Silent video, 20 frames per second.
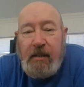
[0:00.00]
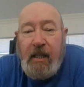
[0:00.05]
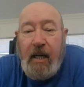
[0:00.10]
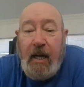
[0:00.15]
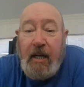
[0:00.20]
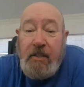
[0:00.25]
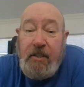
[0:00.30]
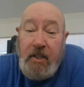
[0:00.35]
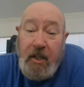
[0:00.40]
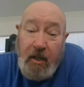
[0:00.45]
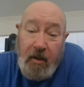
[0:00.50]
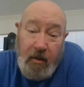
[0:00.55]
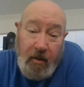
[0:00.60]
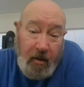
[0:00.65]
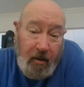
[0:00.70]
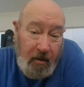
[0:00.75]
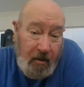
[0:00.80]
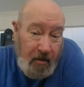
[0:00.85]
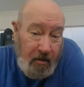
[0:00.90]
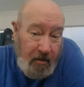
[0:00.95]
And she's going
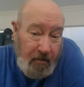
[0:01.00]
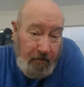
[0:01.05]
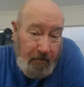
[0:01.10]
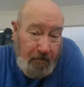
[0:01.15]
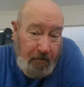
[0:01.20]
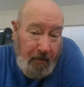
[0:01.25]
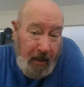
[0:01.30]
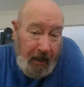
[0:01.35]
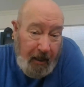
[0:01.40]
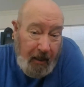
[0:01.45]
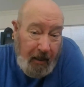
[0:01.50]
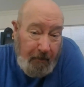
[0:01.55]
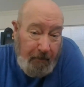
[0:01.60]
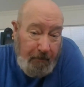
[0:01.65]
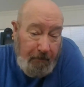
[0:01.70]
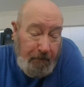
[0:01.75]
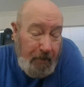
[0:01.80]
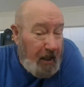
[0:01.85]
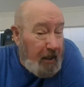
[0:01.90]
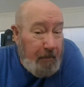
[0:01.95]
to make a
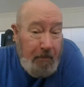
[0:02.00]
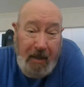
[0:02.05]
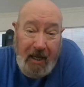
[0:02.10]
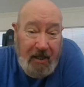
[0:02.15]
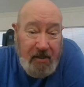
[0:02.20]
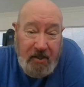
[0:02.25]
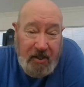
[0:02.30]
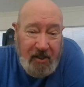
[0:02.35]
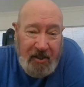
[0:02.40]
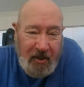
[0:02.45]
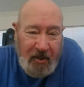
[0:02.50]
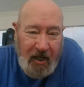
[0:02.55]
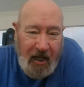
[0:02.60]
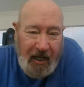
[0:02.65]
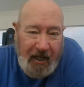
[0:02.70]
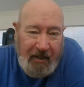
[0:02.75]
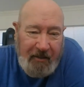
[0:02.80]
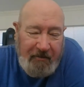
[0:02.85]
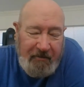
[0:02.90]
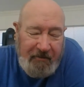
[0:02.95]
big mess in your
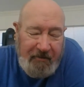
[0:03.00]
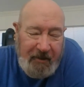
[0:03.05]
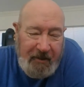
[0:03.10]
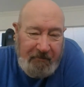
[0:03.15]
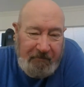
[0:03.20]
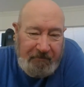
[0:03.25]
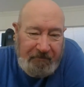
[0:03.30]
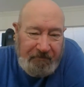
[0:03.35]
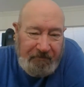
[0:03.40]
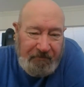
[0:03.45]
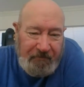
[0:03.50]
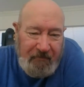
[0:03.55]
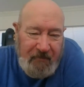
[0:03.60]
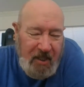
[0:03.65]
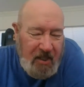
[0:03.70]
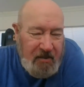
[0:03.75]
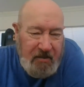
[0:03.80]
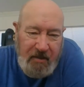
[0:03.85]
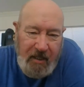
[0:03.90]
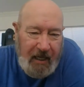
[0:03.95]
life.
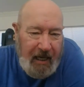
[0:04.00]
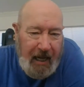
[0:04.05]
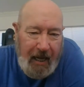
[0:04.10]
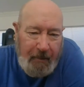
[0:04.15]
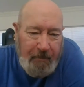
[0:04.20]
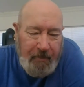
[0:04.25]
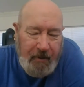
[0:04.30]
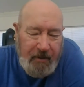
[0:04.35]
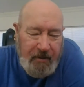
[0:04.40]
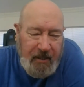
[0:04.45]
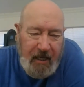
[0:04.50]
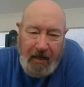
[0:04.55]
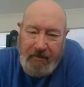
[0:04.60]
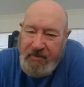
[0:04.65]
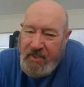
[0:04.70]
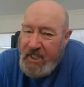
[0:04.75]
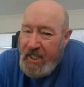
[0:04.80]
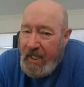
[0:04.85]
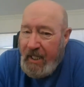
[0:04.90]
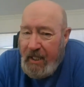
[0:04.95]
Just, it happens. I've
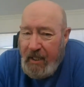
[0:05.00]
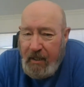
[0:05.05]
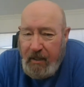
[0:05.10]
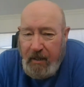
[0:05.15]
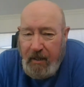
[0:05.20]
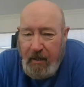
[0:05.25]
seen it.